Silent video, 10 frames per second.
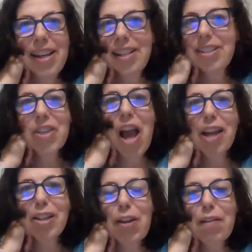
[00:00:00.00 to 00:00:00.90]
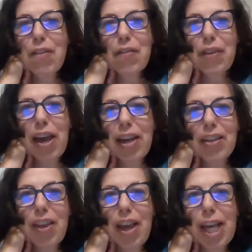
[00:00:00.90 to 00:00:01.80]
And see, I love the
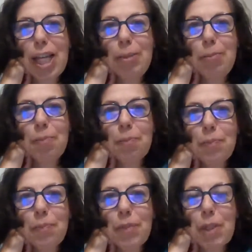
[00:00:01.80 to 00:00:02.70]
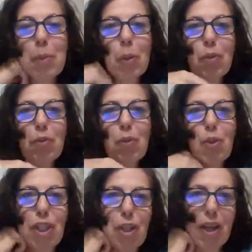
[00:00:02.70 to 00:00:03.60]
fact that both of
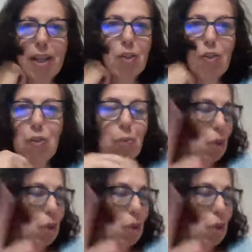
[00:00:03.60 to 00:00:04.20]
you shared answers that